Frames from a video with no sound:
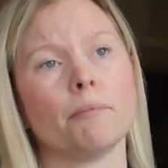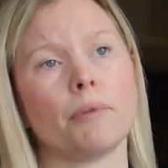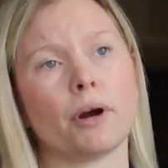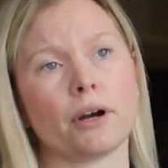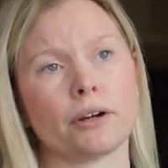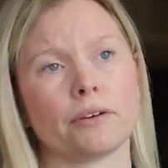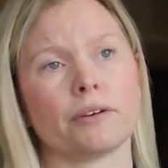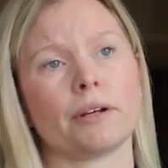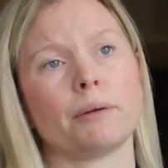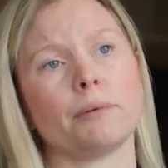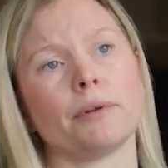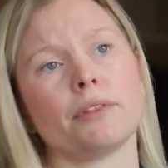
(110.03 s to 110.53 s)

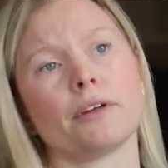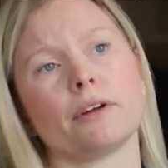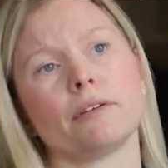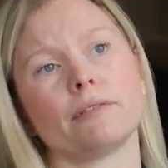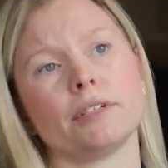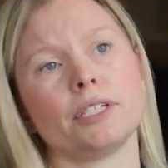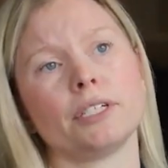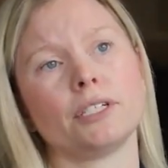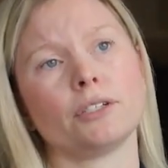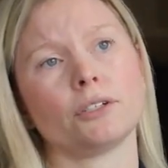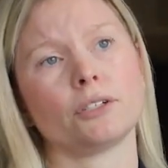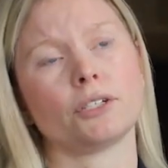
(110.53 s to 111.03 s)
partnering with our
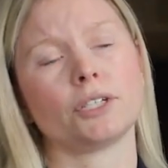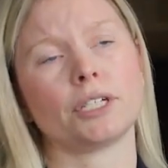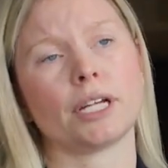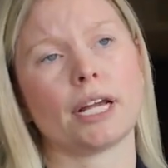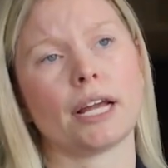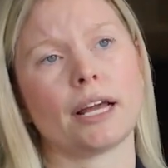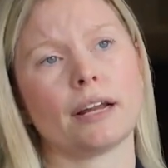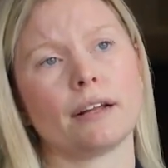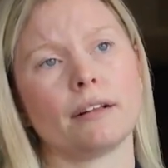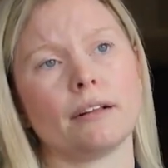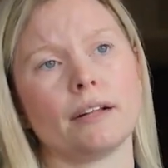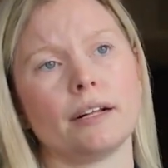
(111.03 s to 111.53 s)
research
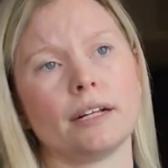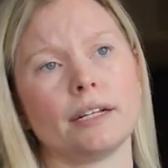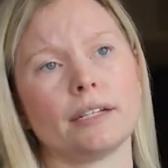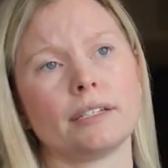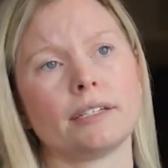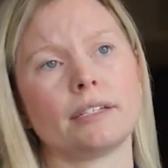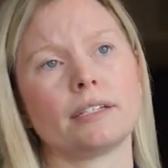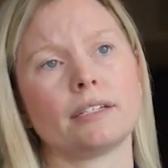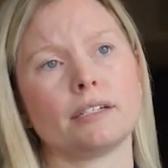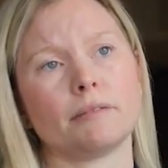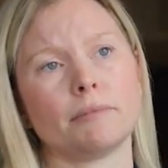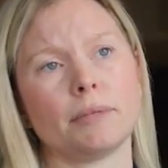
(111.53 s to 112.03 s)

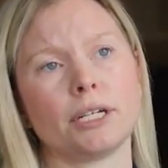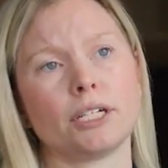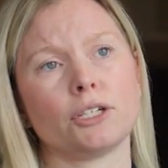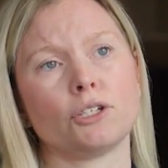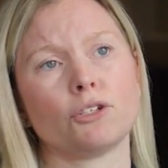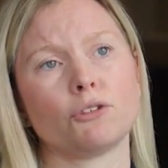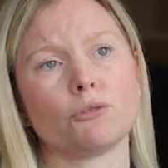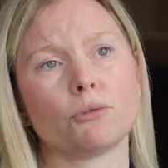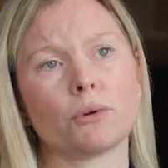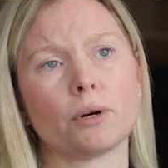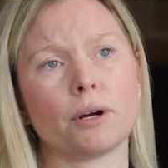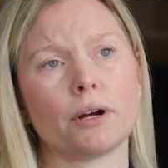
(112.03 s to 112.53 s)
analysts to make
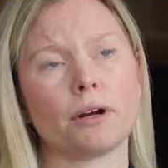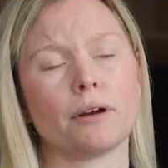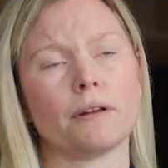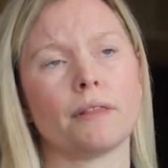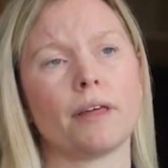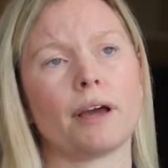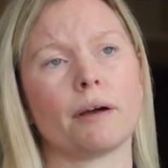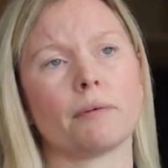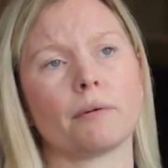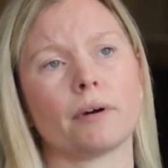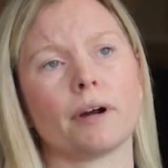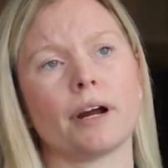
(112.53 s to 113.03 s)
sure
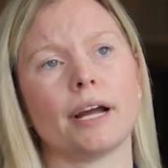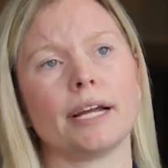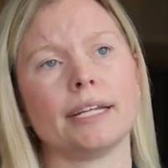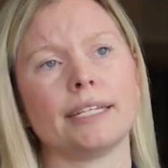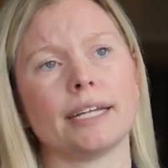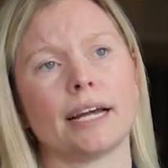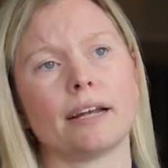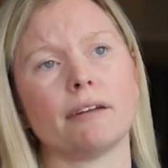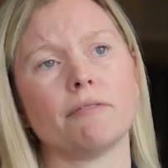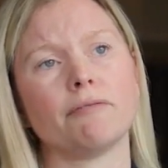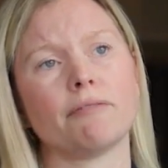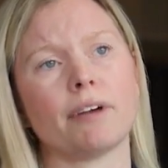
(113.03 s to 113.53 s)
that we're
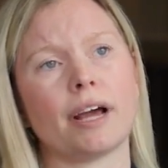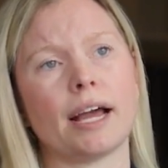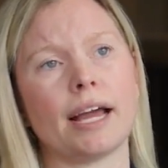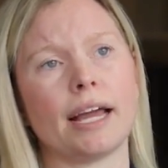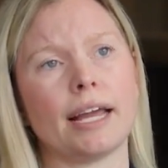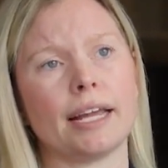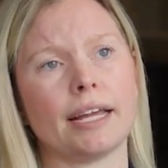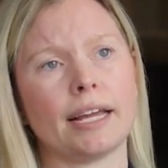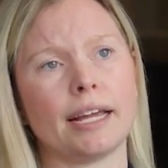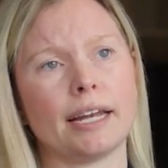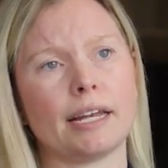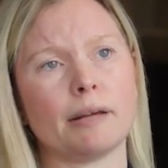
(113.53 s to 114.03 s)

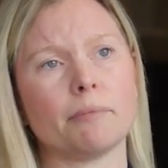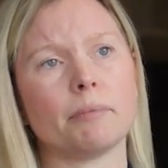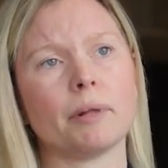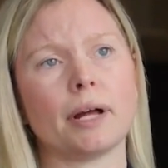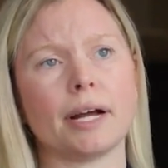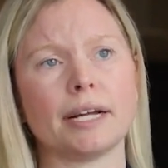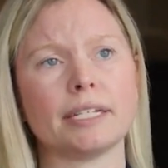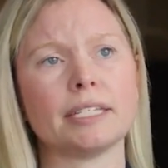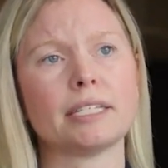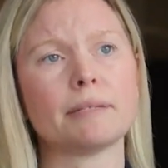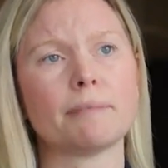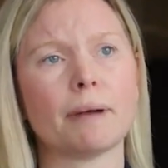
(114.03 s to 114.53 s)
identifying any
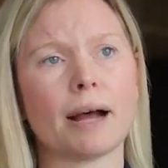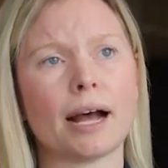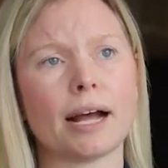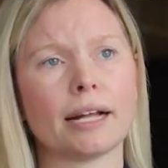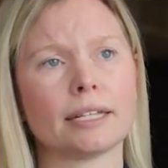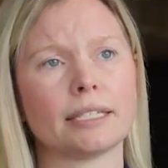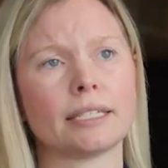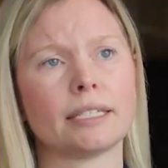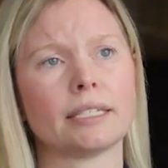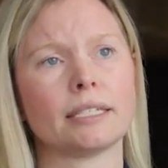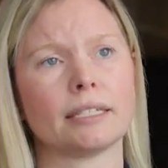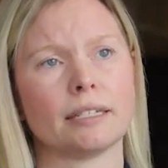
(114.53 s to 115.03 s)
blind
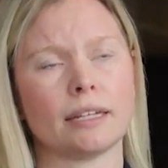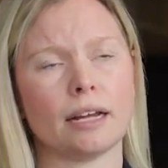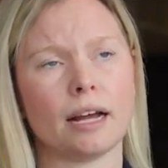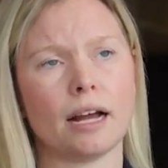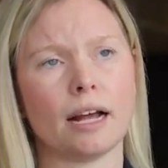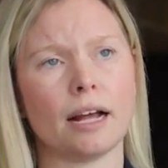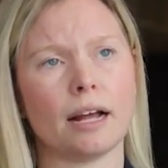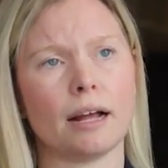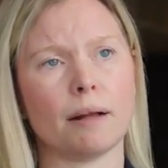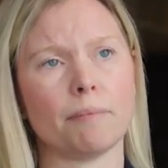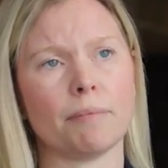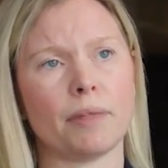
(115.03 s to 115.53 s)
spots
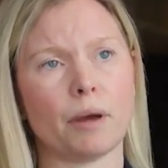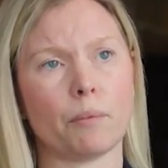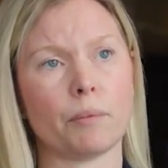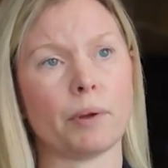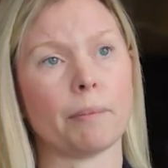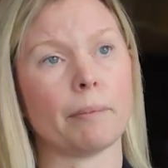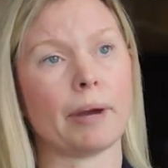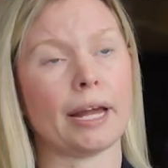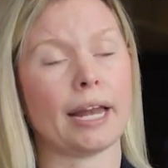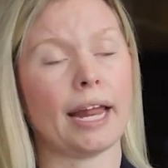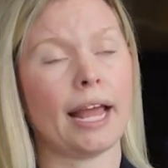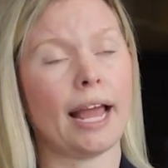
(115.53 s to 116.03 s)
um, that
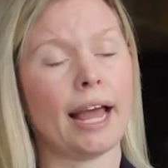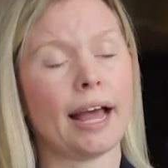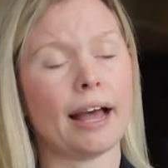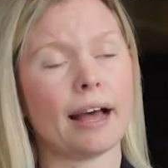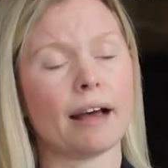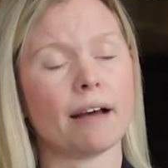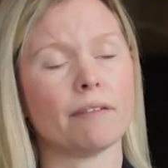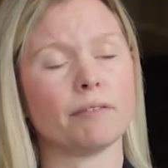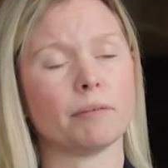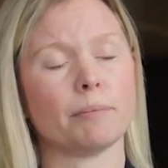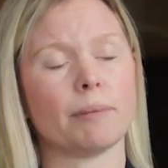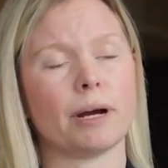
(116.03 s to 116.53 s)
we might
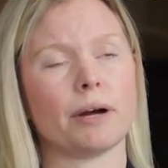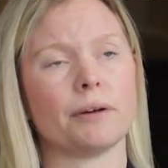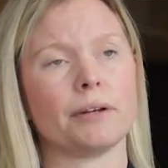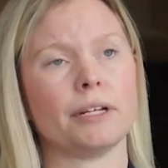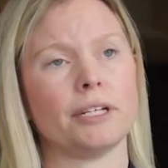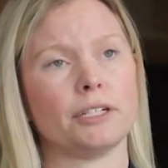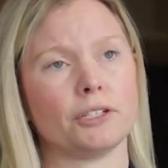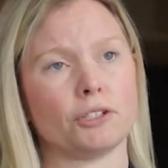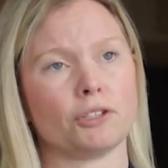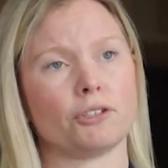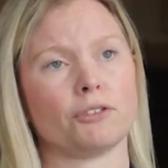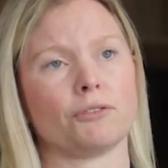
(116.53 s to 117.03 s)
have about
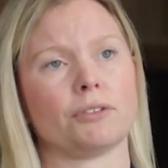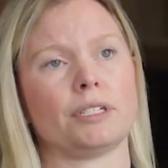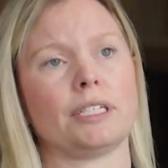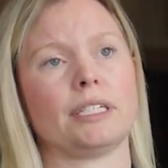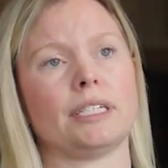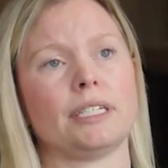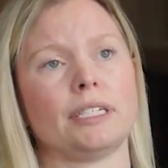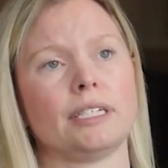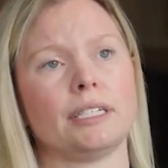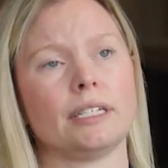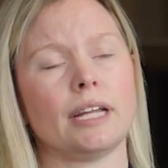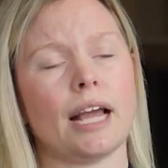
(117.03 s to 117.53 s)
industry
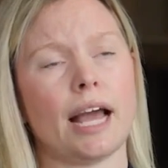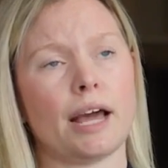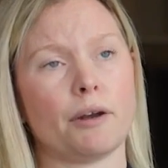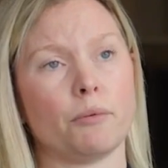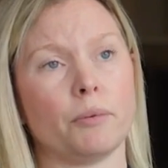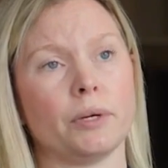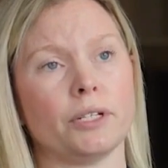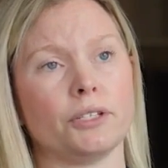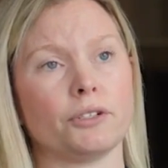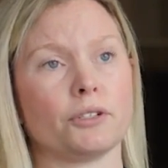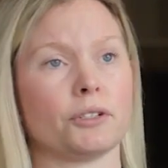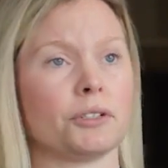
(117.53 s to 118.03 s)

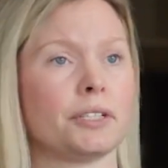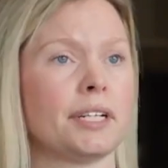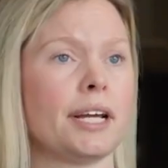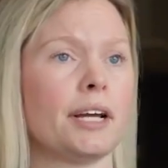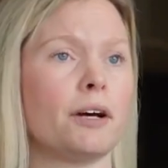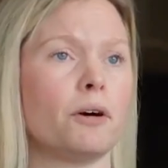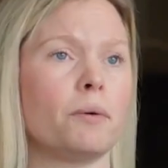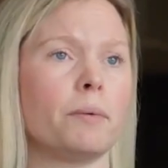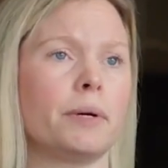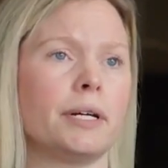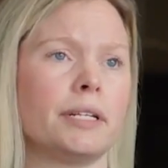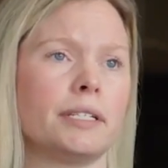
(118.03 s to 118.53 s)
headwinds or
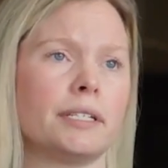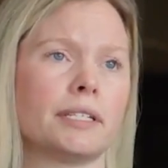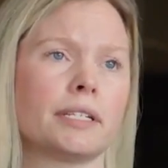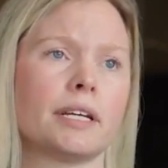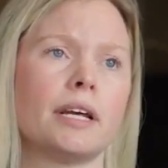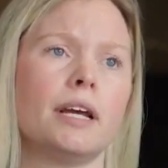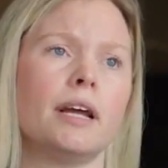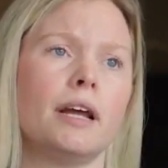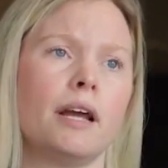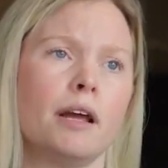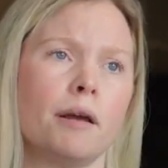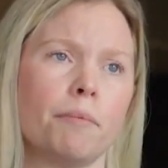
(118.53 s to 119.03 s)
tailwinds
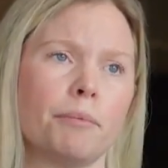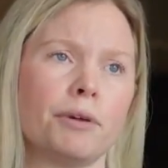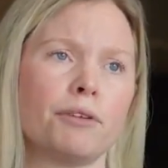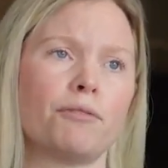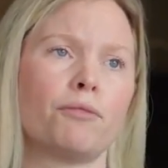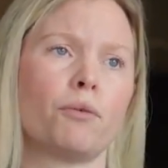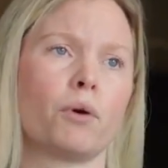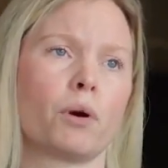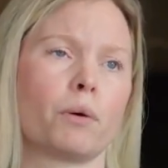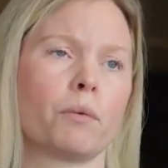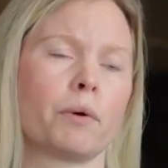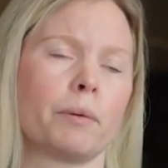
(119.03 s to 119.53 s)

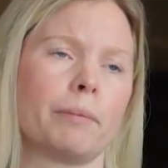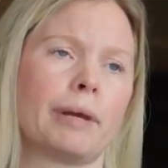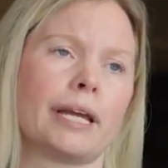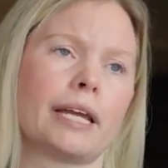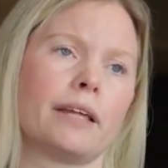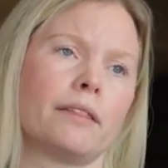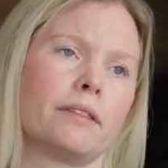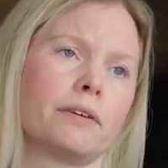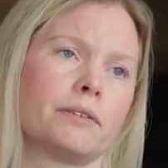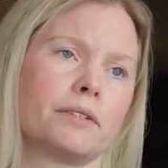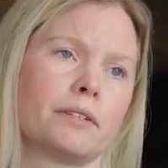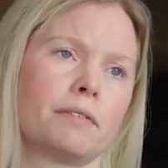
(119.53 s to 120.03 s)
before we're
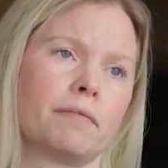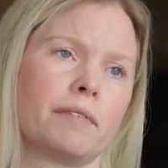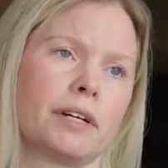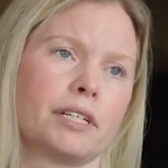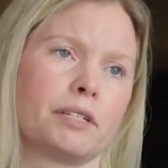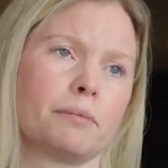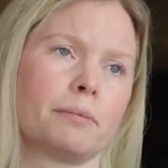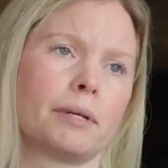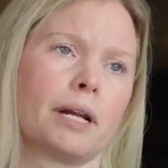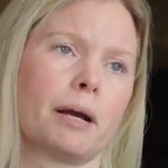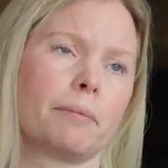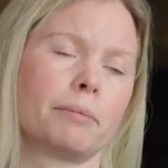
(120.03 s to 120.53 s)
making those
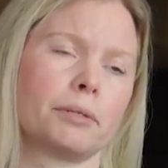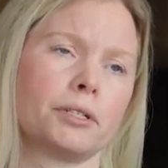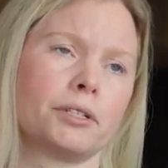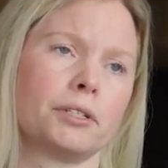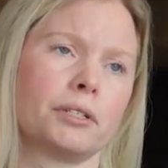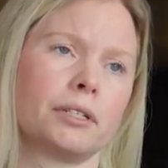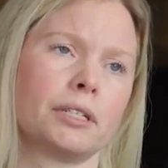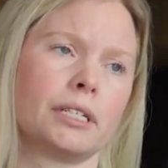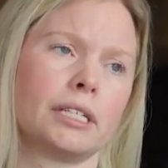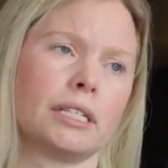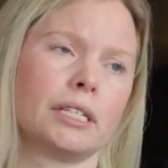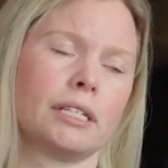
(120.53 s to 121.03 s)
investment
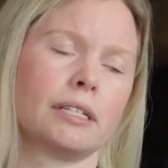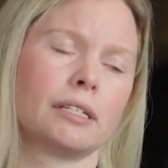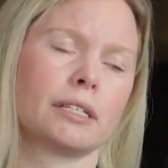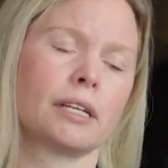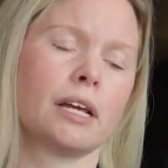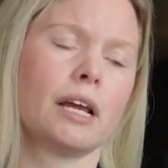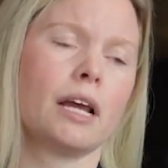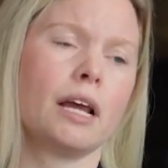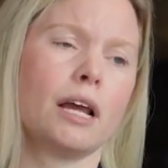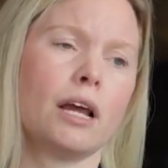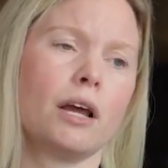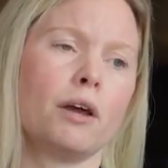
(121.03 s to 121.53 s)
opportunities.
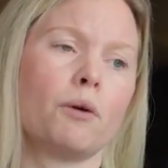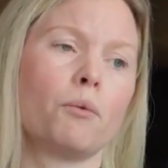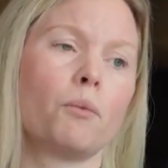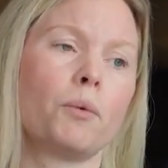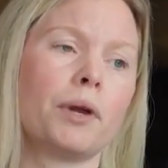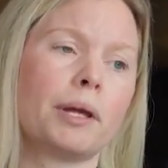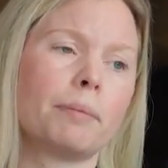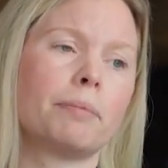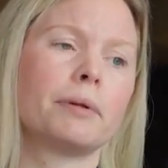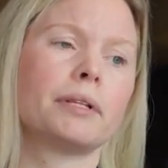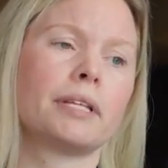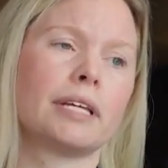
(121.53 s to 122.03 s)

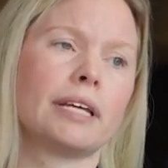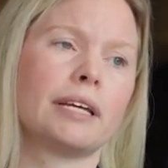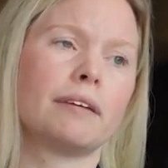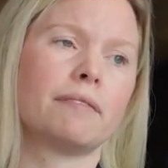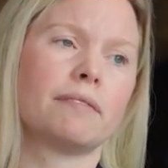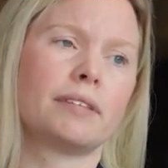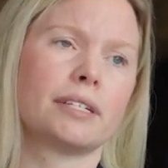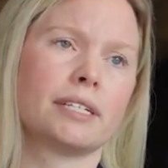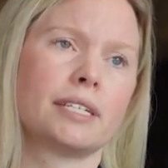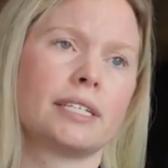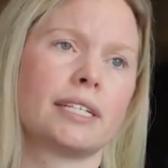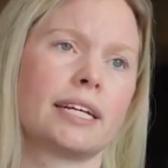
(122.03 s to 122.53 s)
We
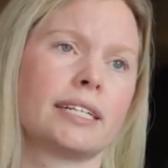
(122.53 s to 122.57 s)
believe this